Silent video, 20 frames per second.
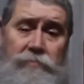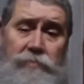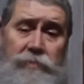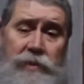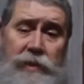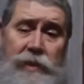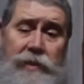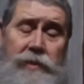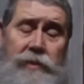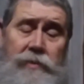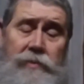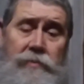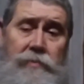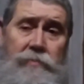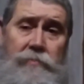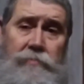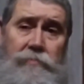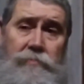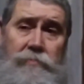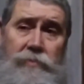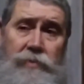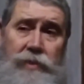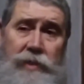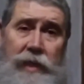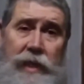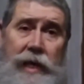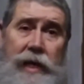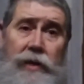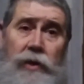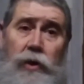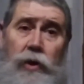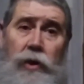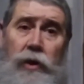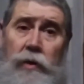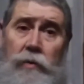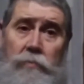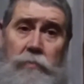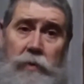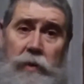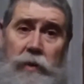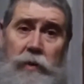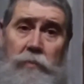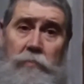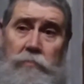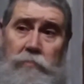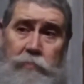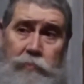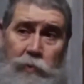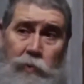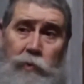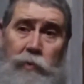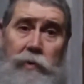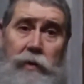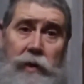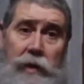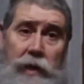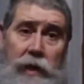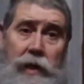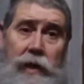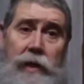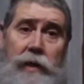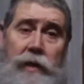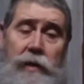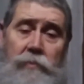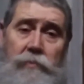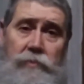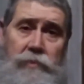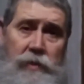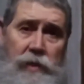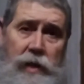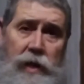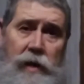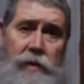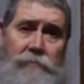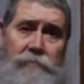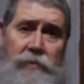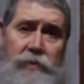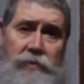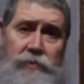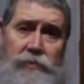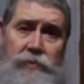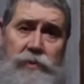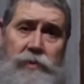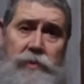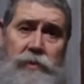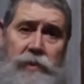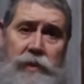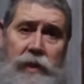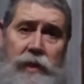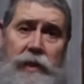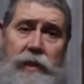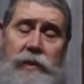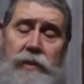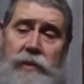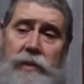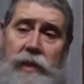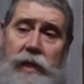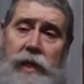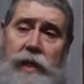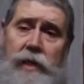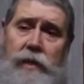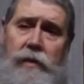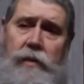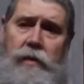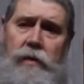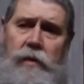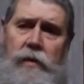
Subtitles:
didn't see how you could be born again. It was an obvious thing he said.